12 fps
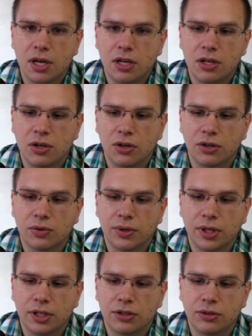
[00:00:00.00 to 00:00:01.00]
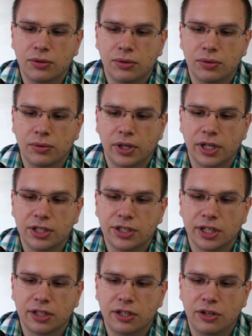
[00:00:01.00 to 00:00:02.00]
you're going to
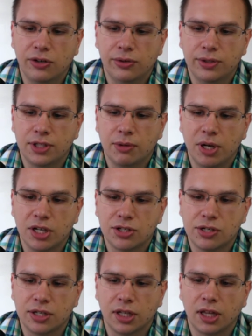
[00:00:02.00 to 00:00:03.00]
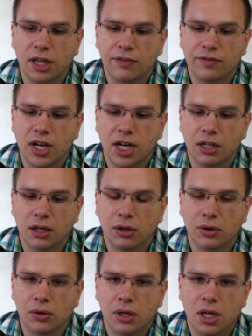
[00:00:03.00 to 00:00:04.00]
check the nodes to make sure that they
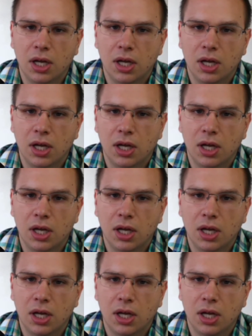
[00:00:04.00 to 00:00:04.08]
follow